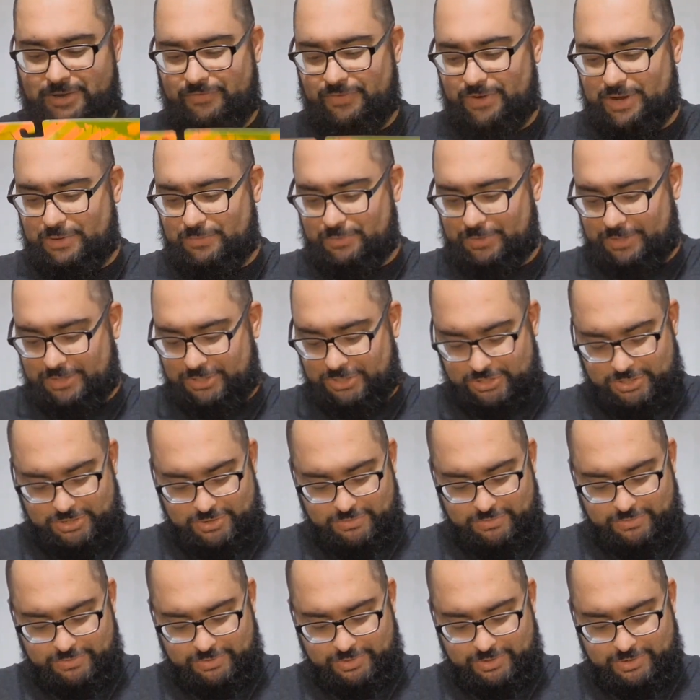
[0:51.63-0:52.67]
I forgot what the
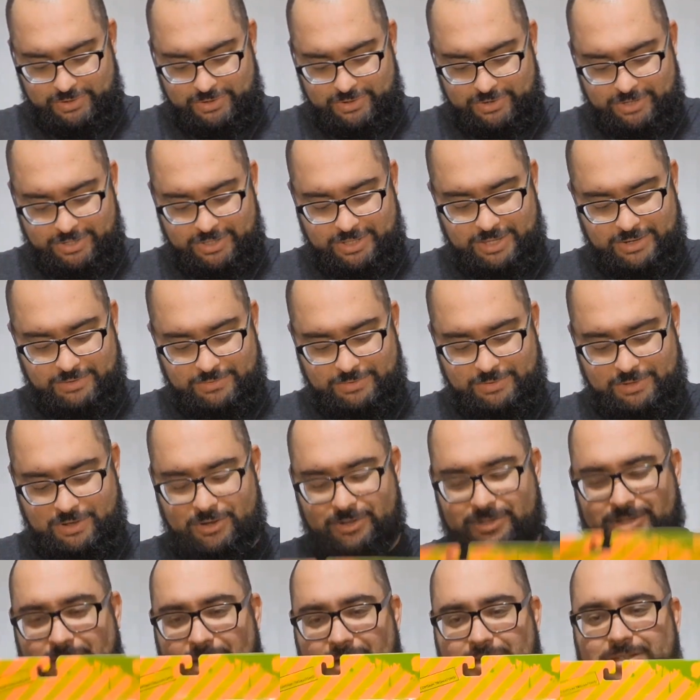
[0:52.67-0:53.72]
show was called. I think it was
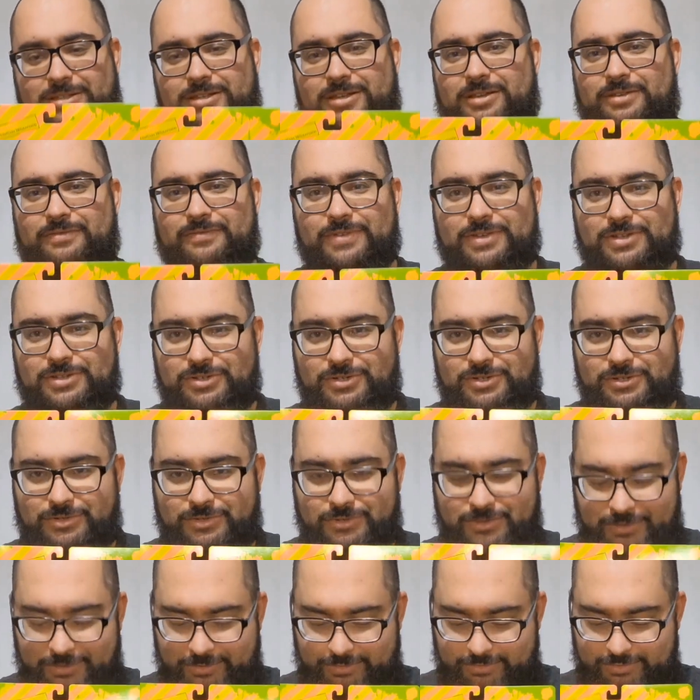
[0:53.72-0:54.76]
called Toxic
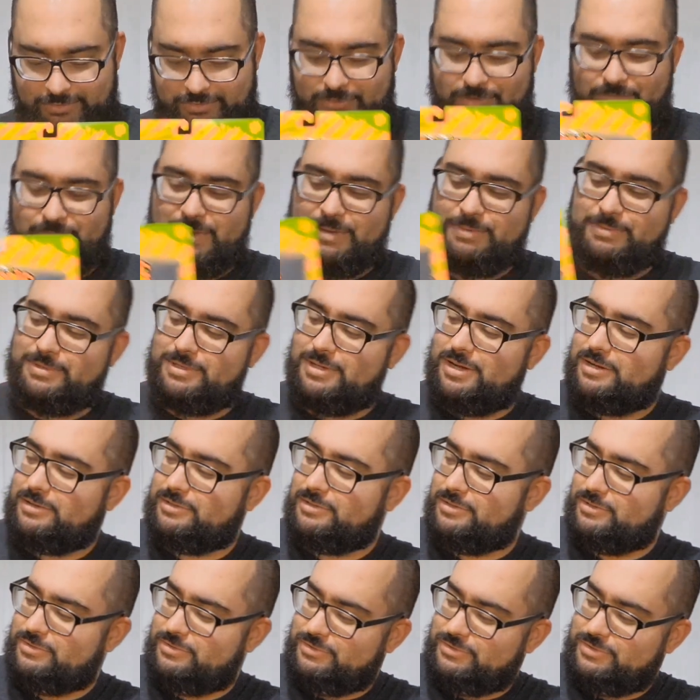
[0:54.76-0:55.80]
Avengers, or maybe
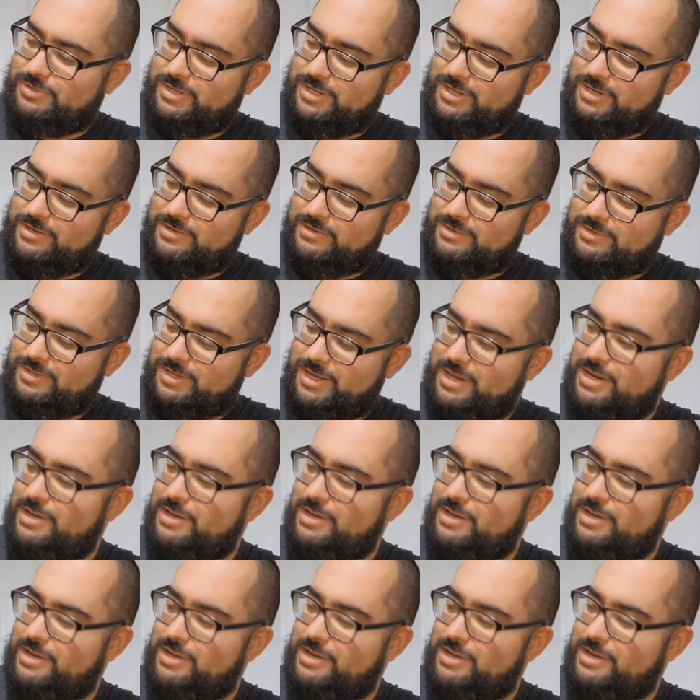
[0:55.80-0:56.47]
Toxic Crusaders.